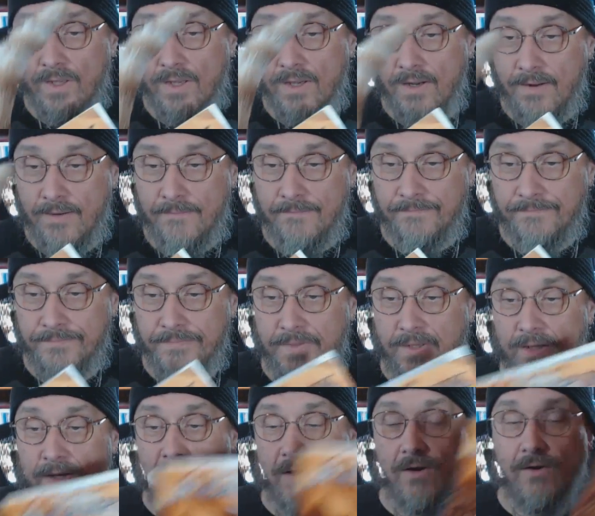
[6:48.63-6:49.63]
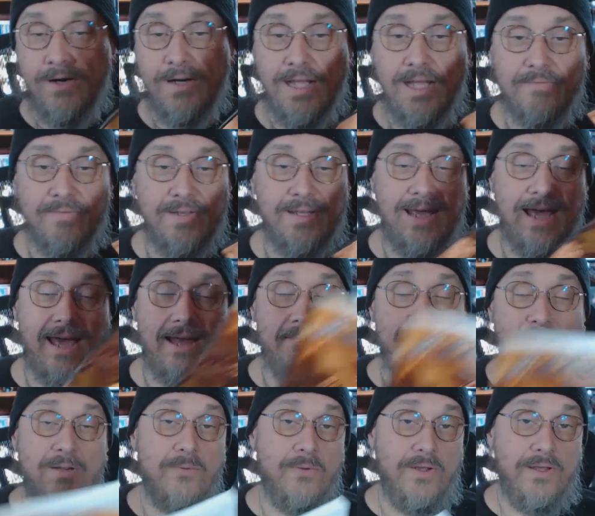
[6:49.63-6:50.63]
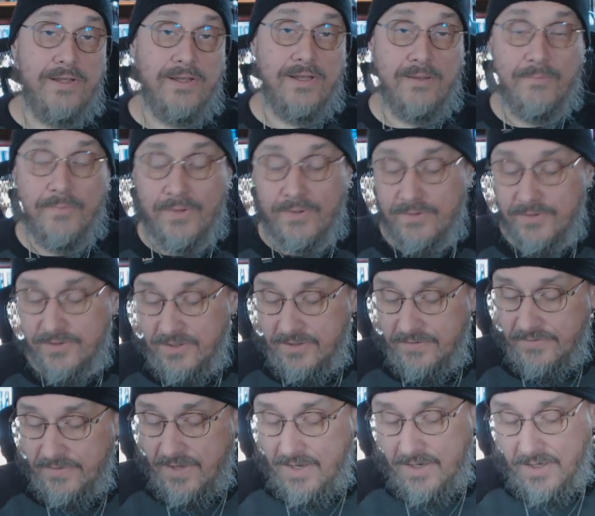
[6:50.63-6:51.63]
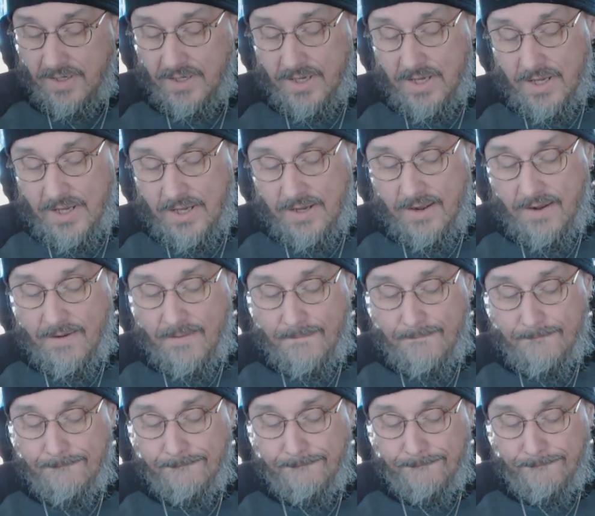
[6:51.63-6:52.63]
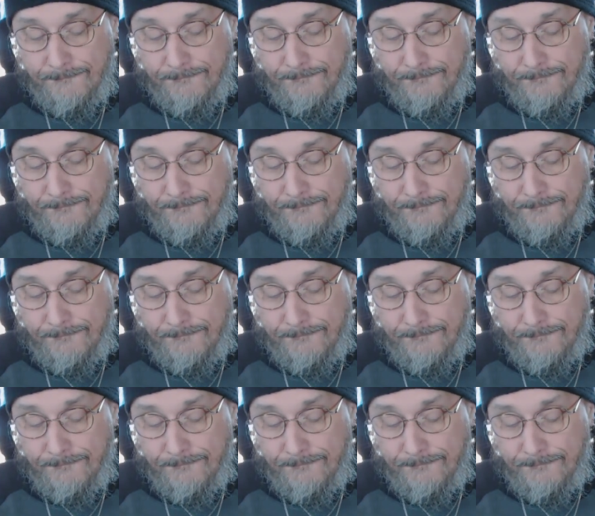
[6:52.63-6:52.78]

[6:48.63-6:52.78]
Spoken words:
All right, I have a cat in my way. I apologize for that. And